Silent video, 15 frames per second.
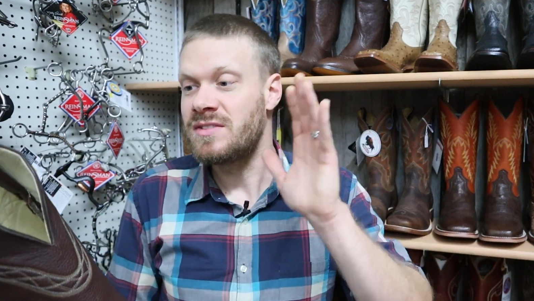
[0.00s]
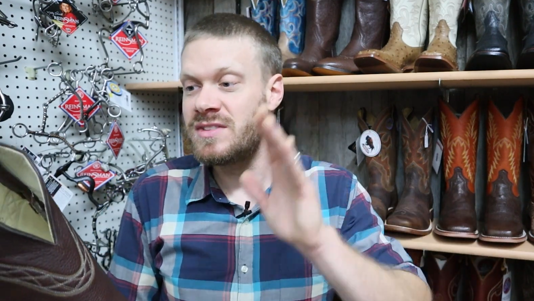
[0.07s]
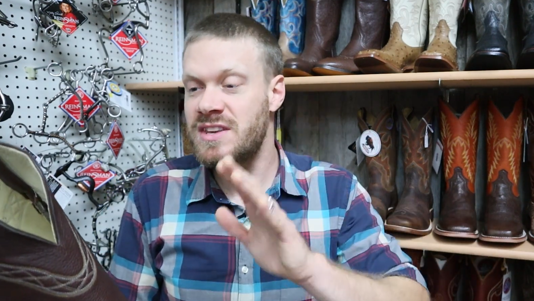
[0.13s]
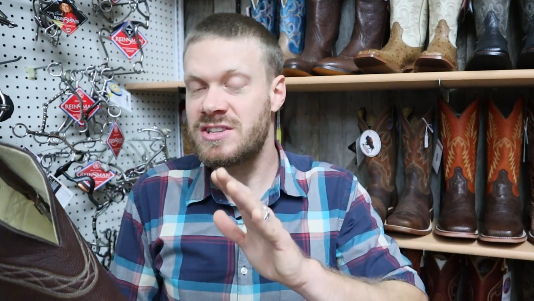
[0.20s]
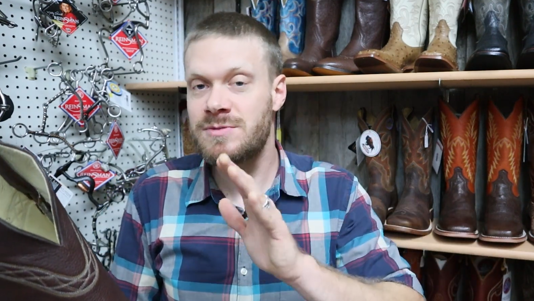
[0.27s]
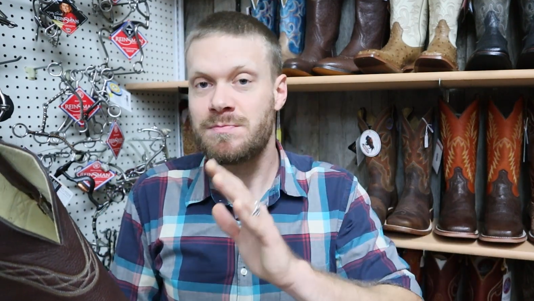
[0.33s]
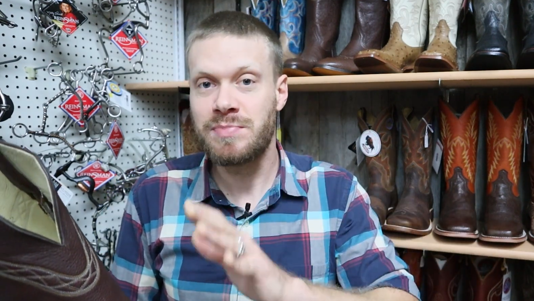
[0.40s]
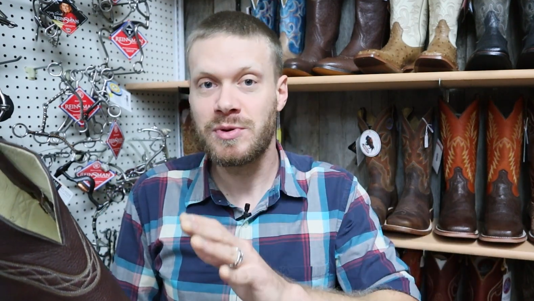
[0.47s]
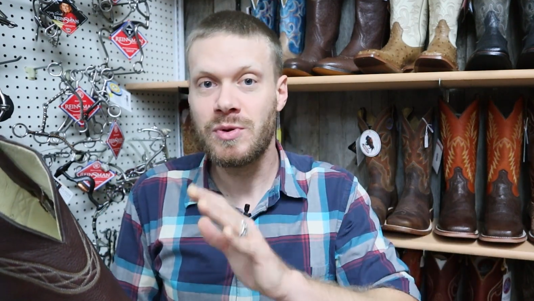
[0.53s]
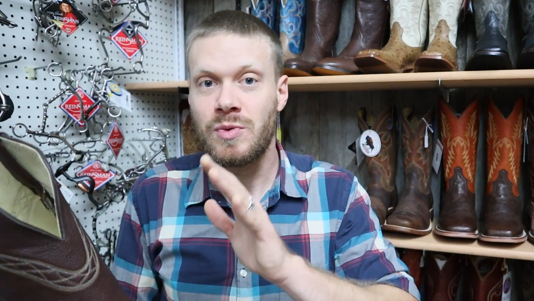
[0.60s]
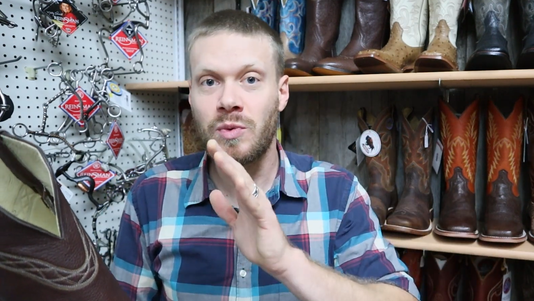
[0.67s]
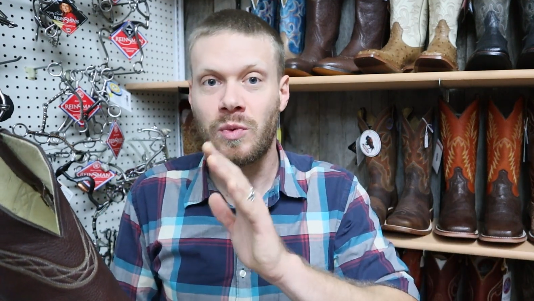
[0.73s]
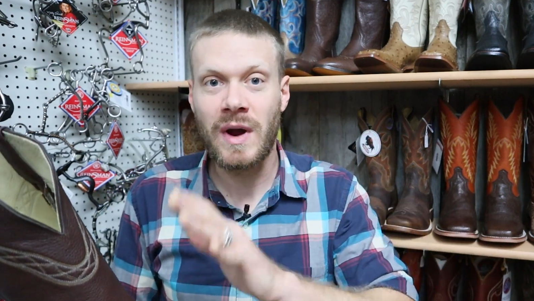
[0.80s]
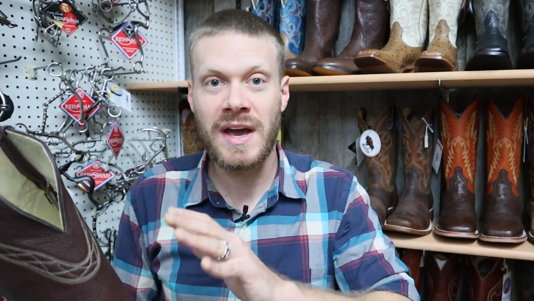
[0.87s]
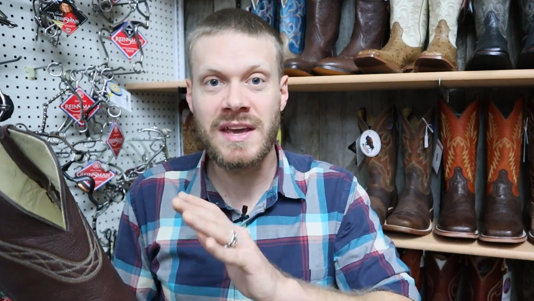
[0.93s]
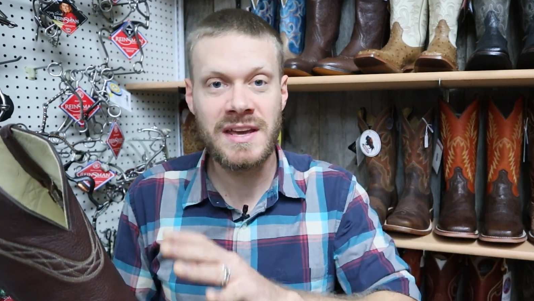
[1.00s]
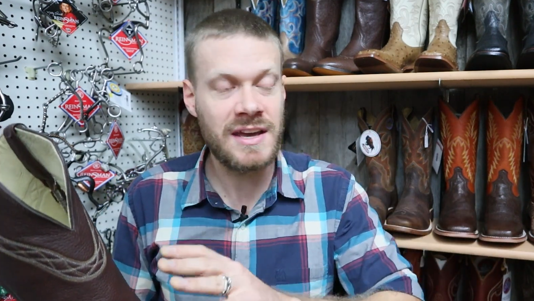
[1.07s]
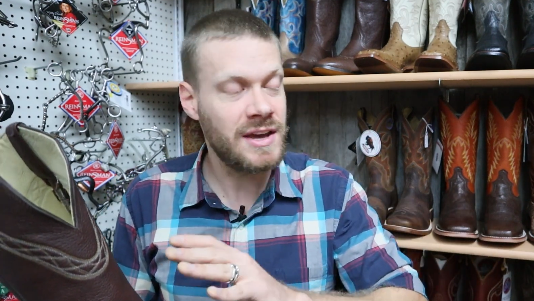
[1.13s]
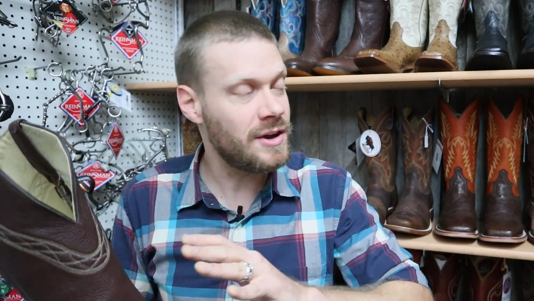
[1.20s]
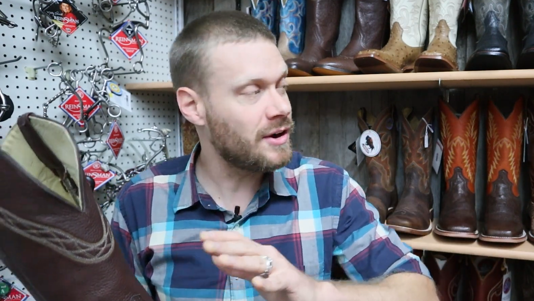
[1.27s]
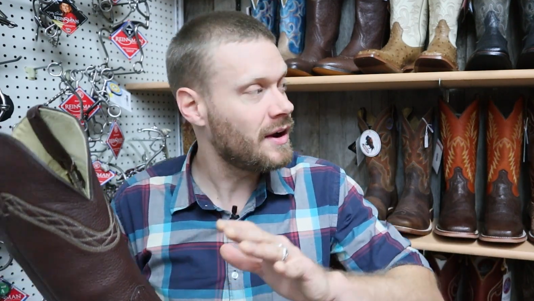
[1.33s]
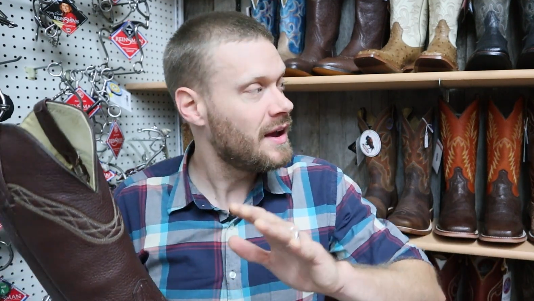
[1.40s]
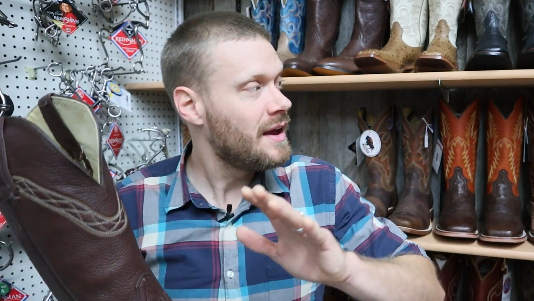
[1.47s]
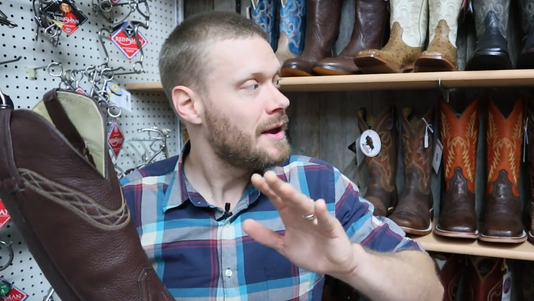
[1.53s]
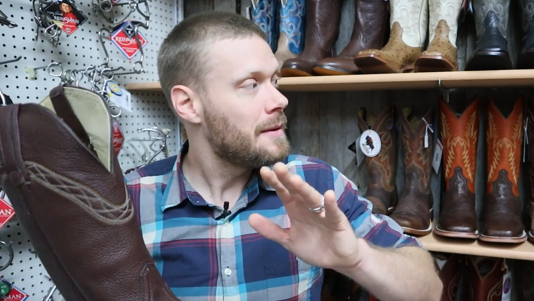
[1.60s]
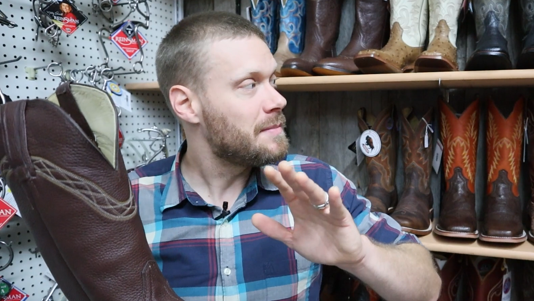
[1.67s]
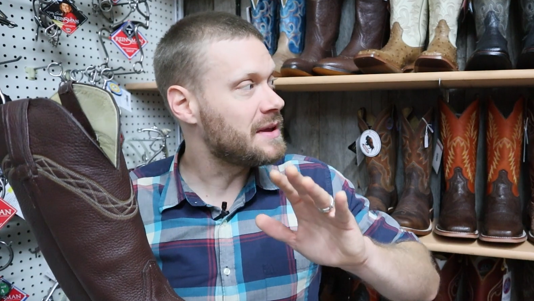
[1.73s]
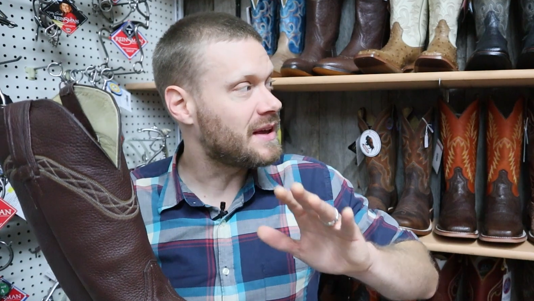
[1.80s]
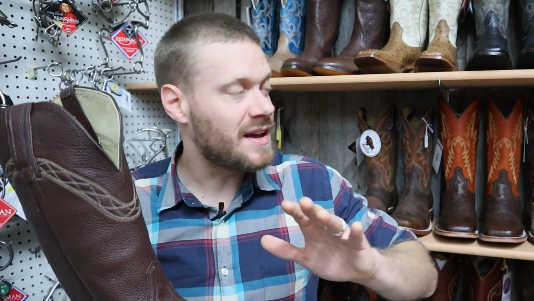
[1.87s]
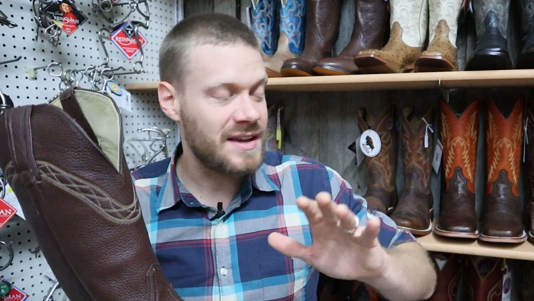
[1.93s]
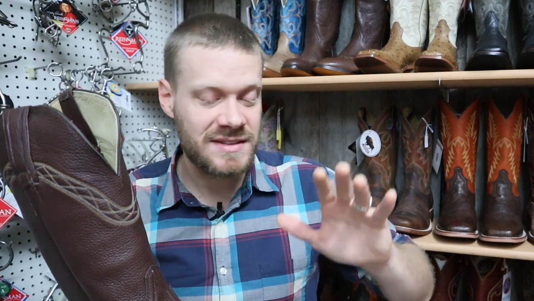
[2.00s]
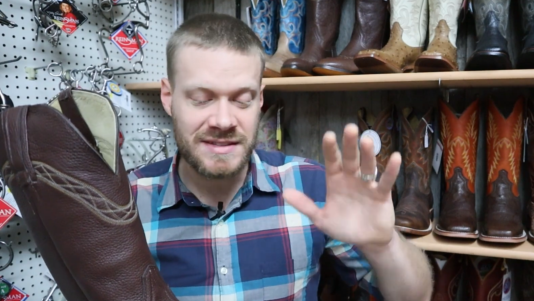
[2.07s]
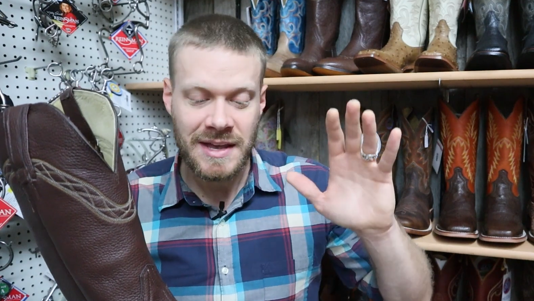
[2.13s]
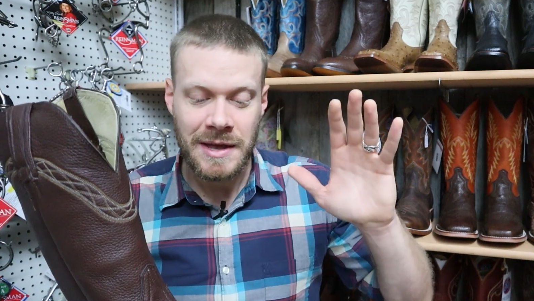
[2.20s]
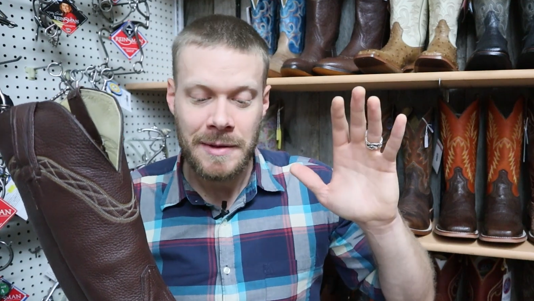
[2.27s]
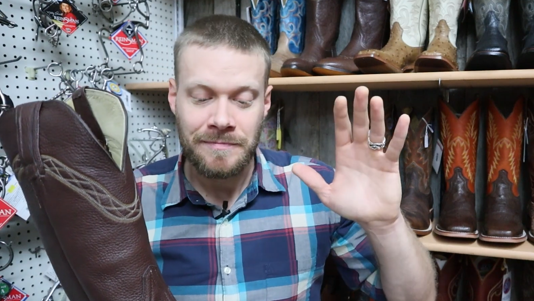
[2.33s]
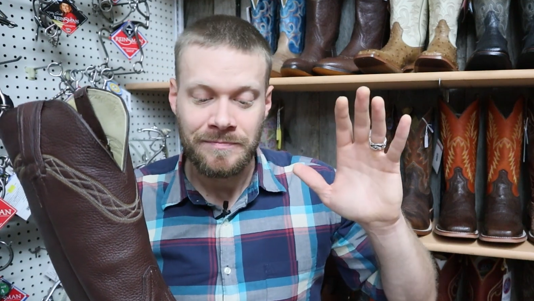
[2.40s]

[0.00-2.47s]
this boot right here because